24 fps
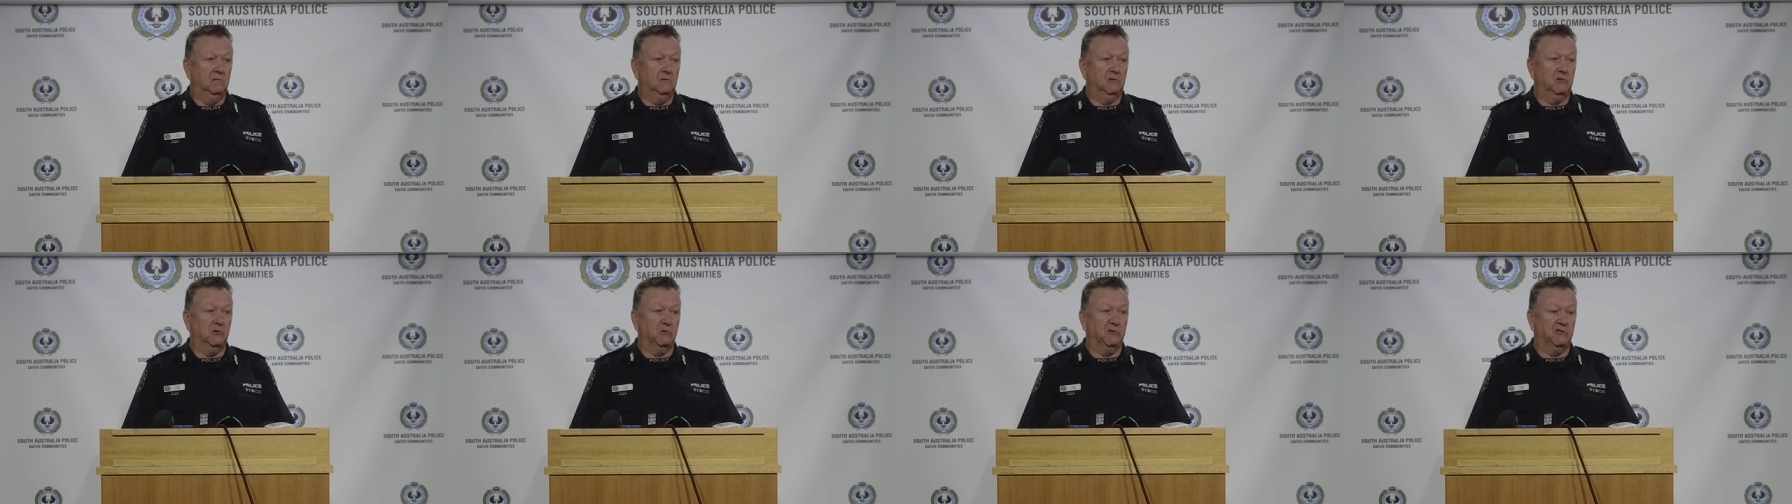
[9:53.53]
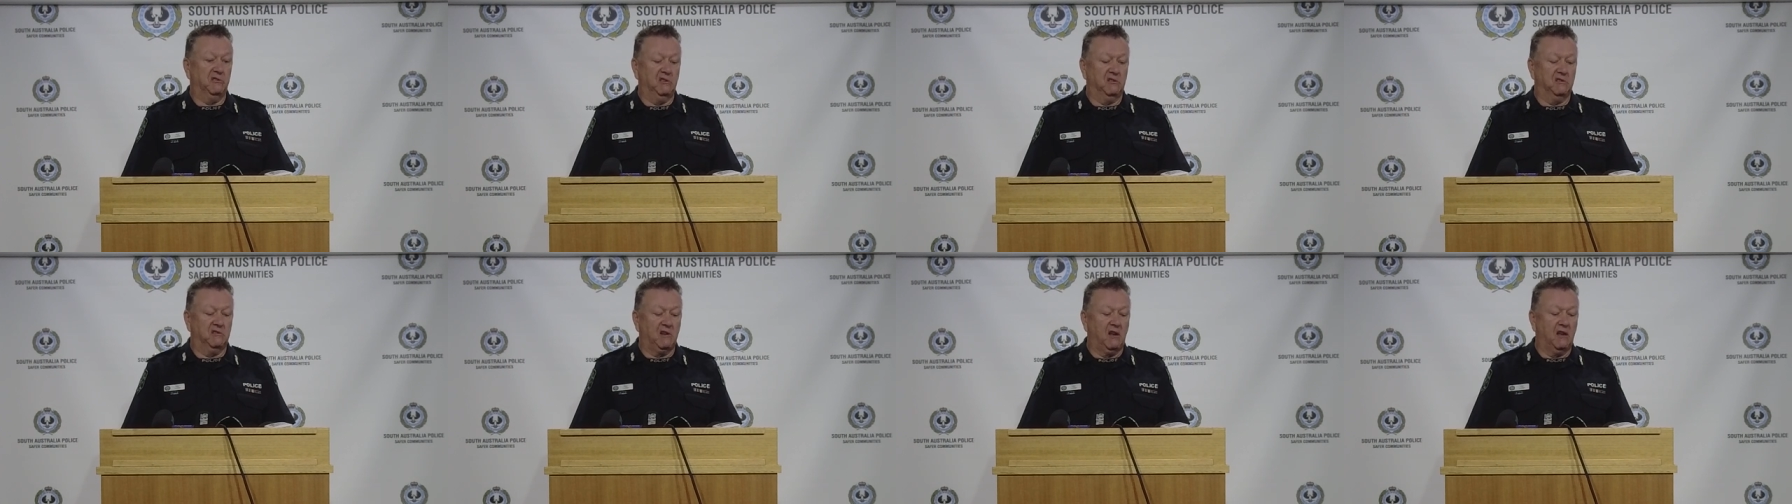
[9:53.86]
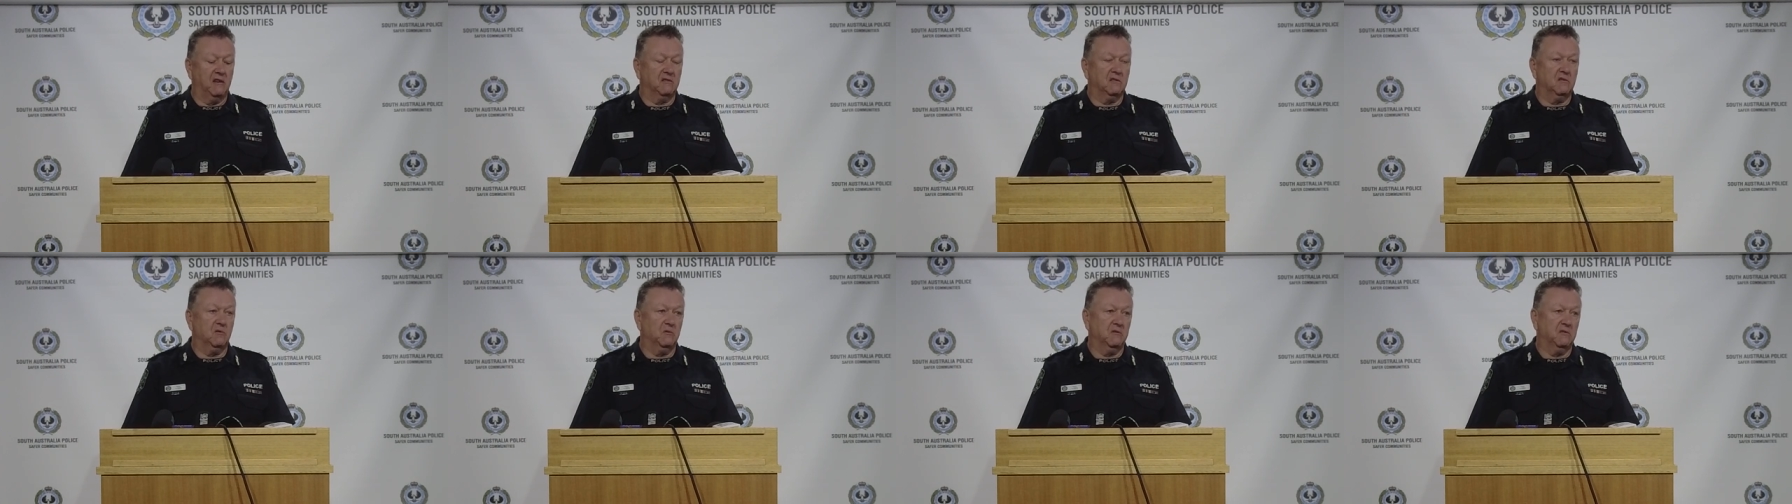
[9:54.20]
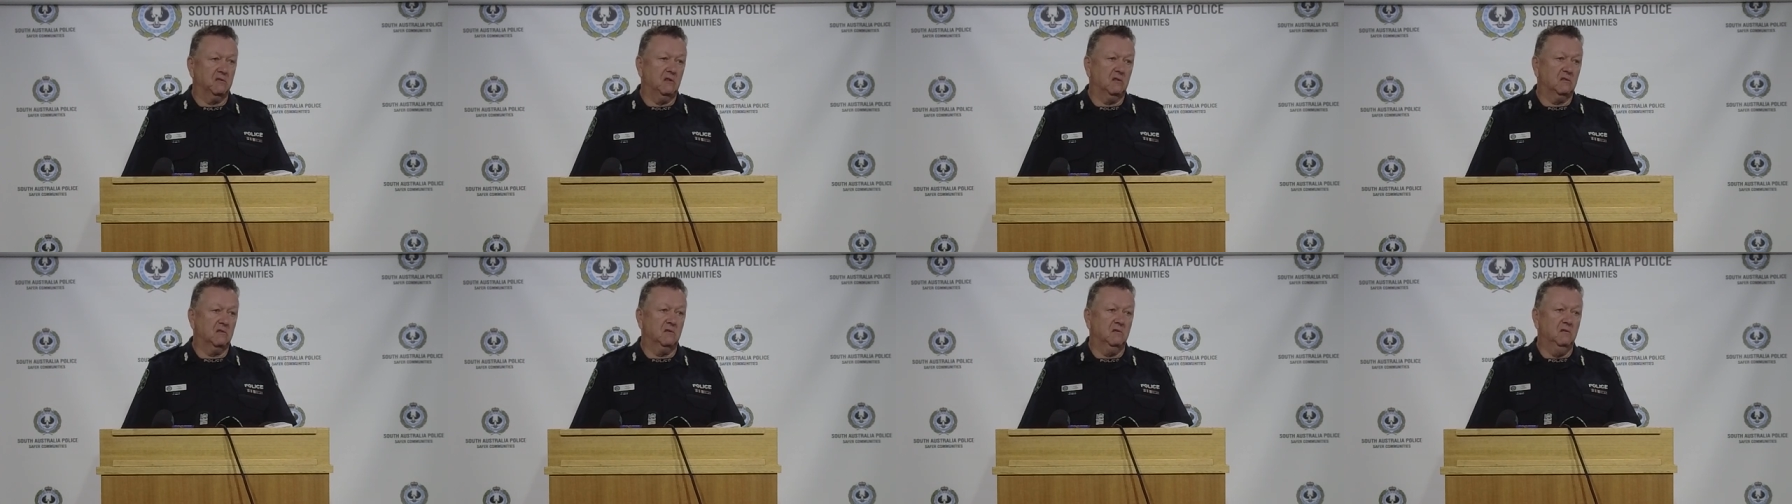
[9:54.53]
to assist us, to
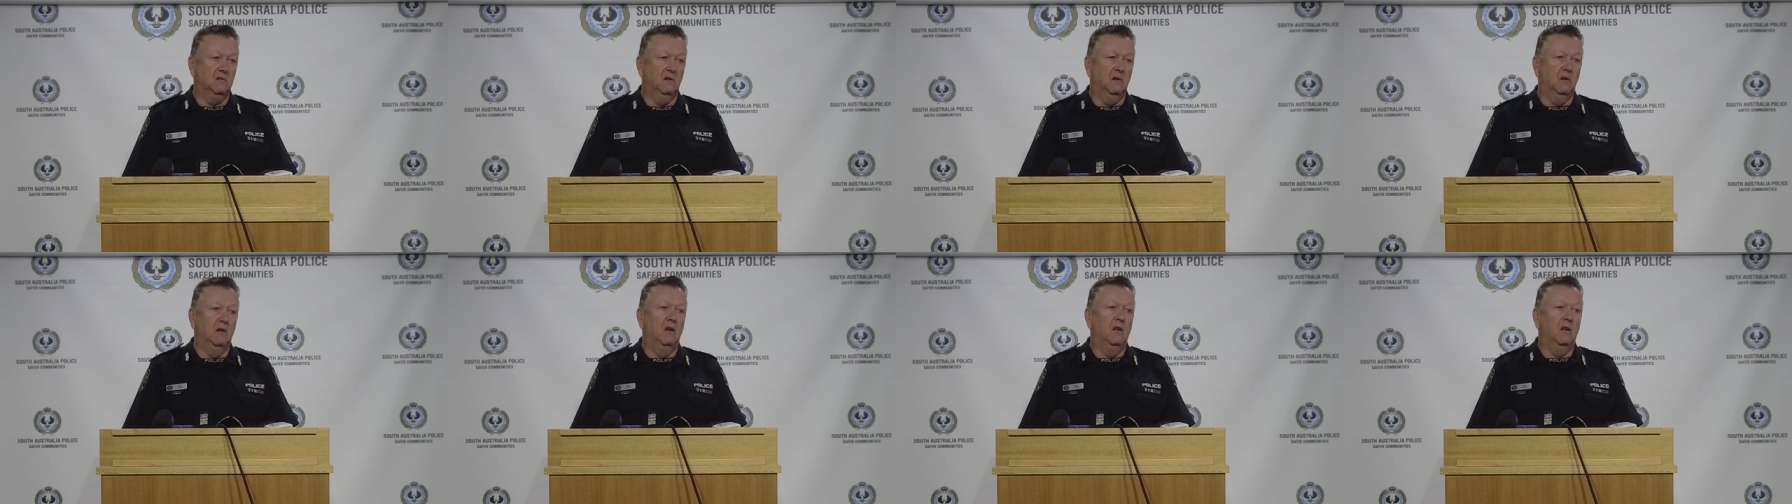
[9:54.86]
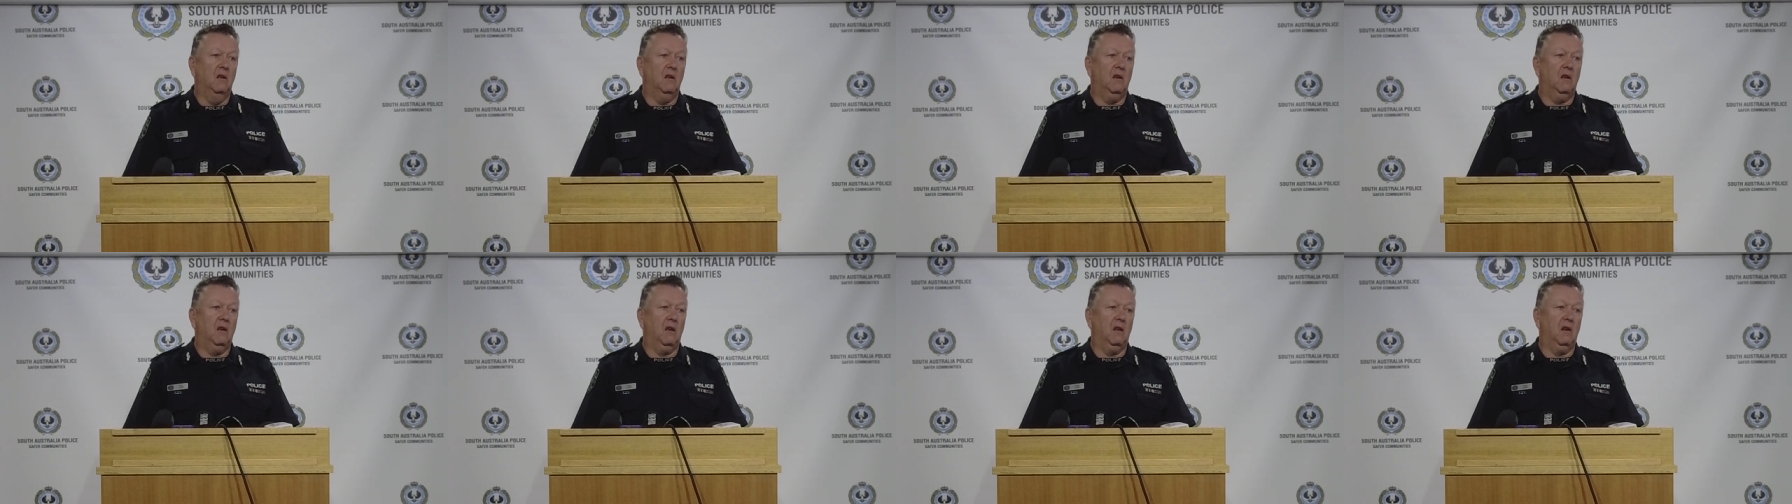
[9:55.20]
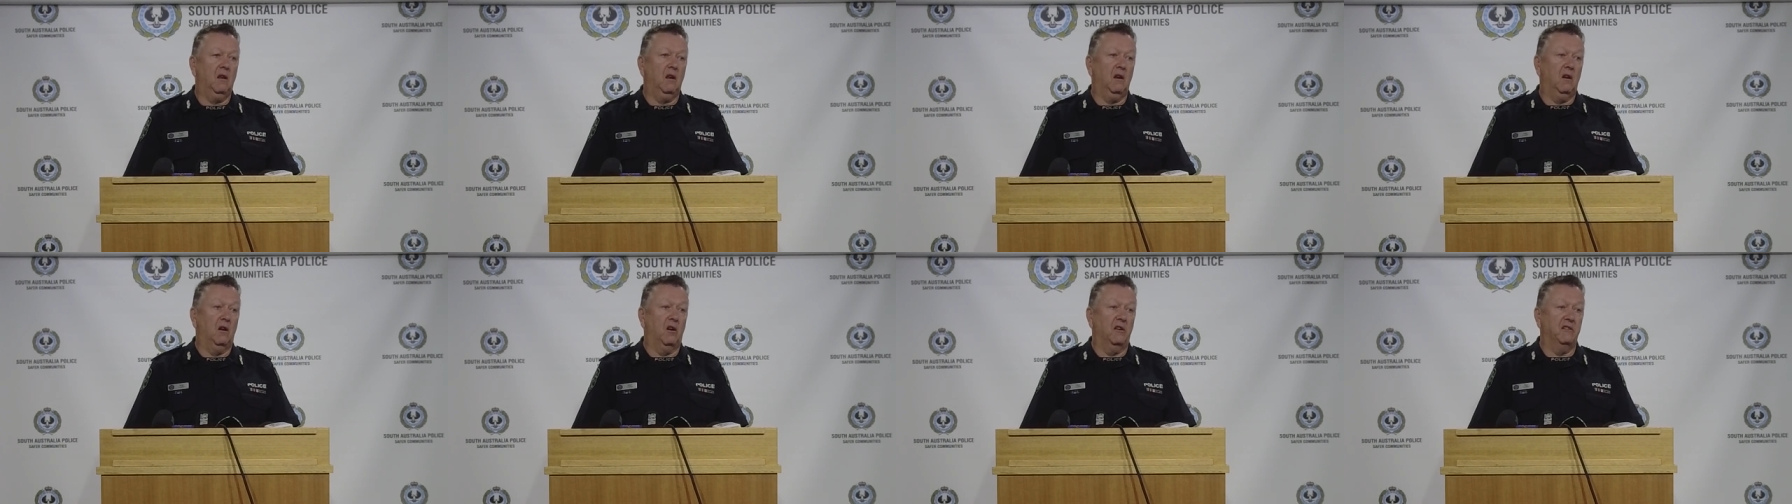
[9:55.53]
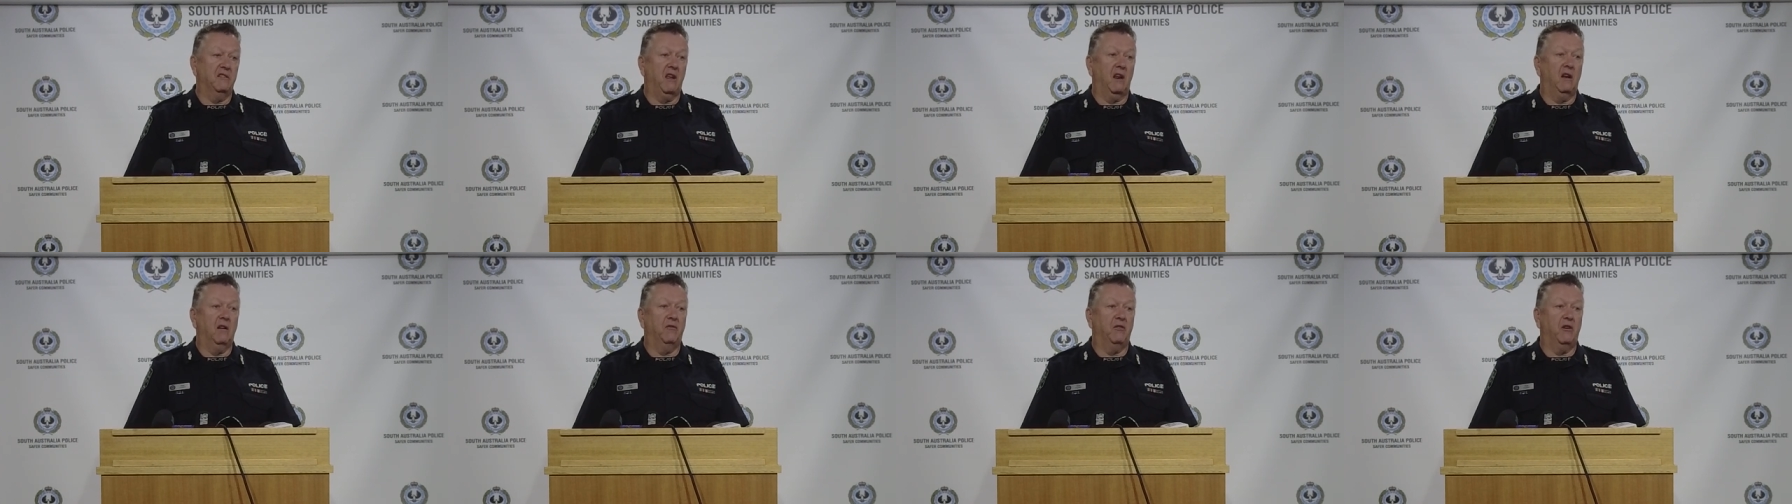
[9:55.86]
assist in
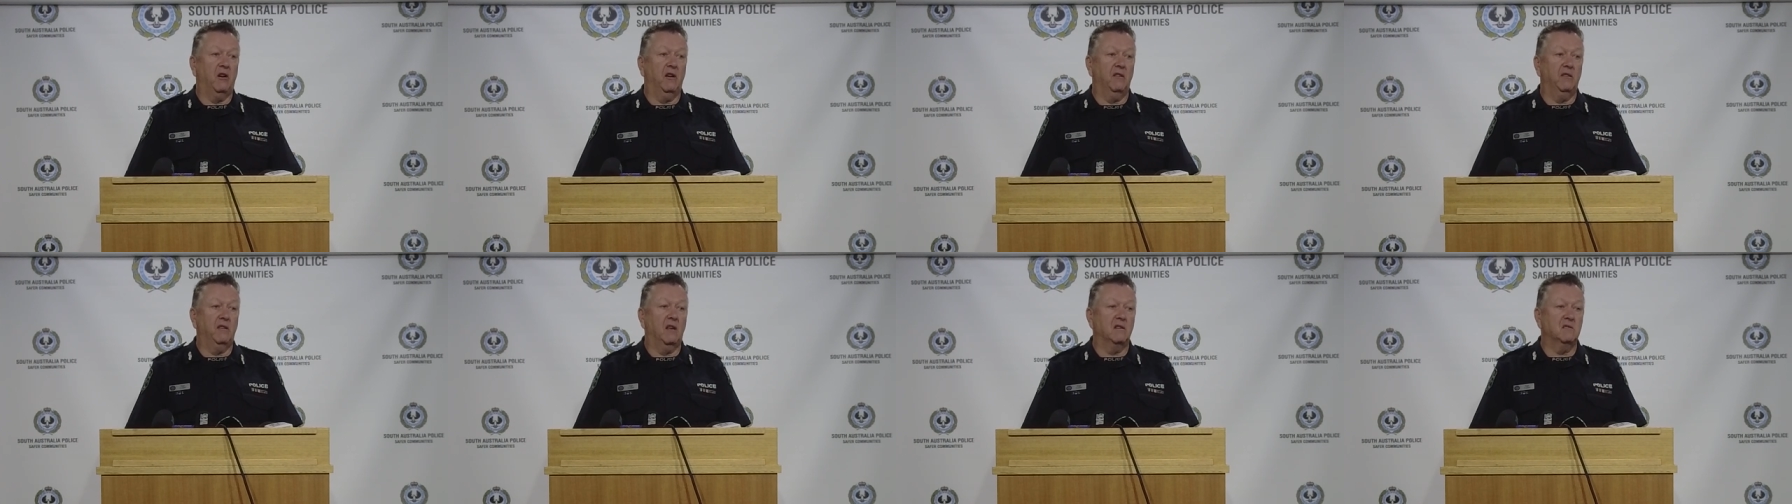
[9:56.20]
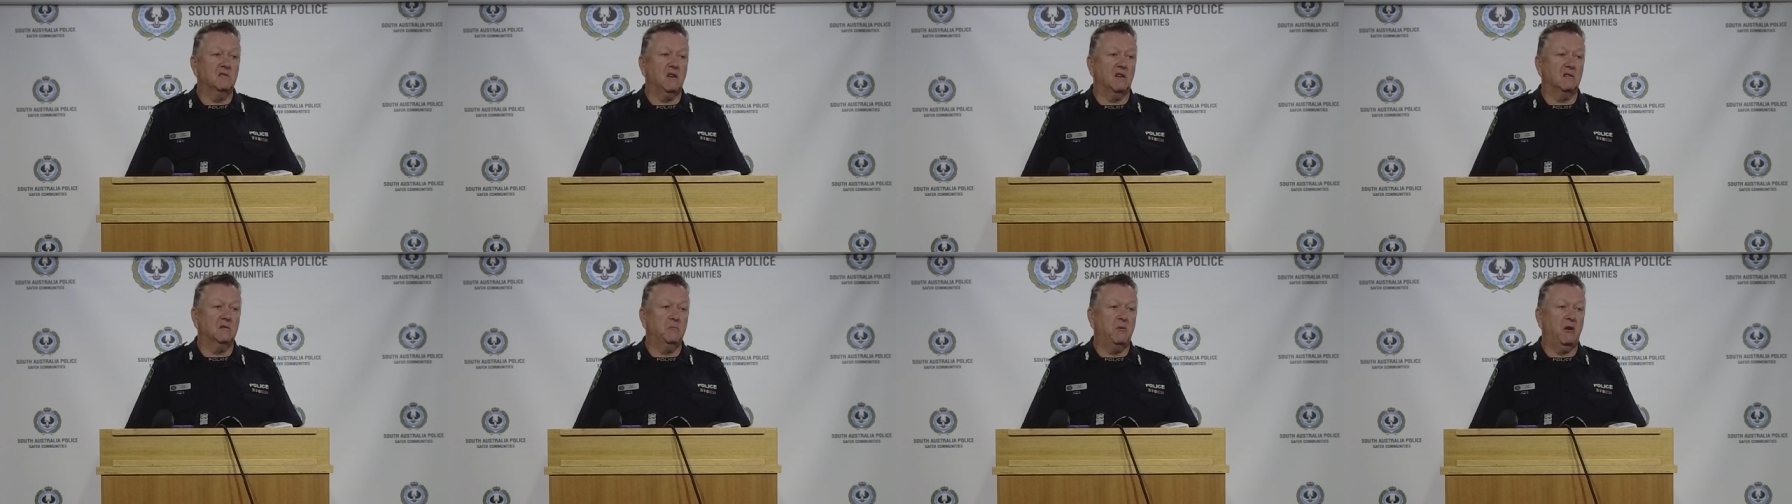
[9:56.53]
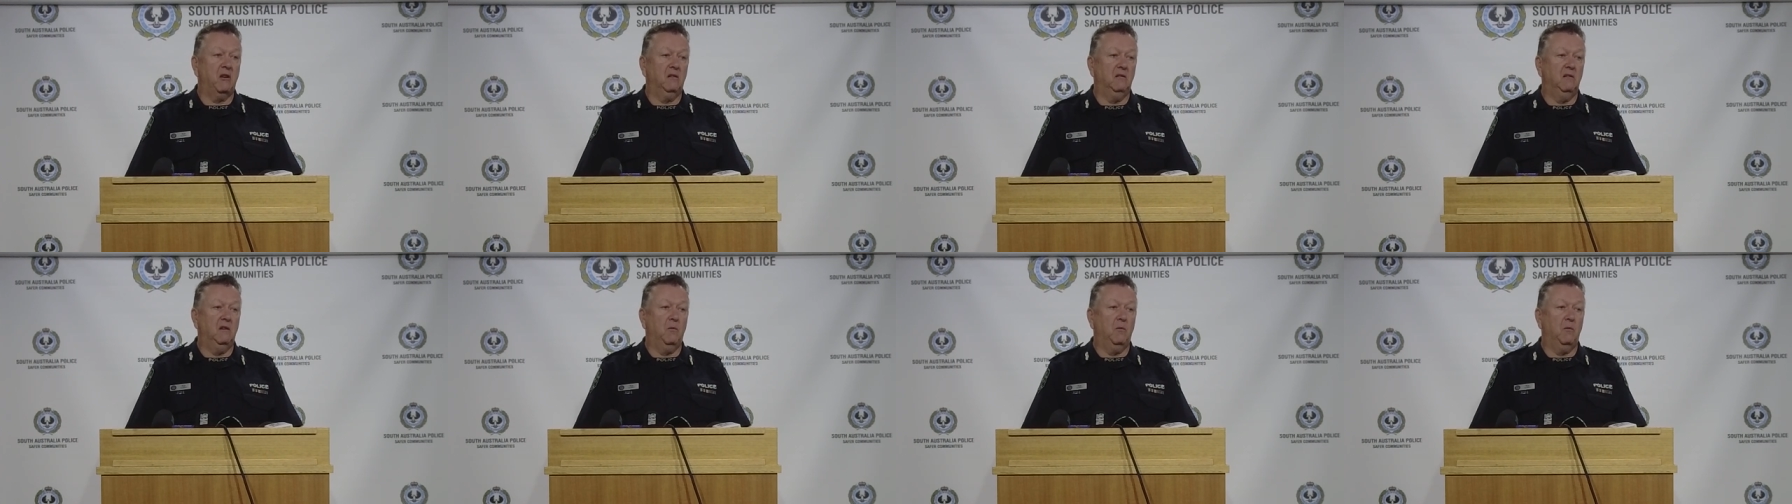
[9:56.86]
identifying that suspect.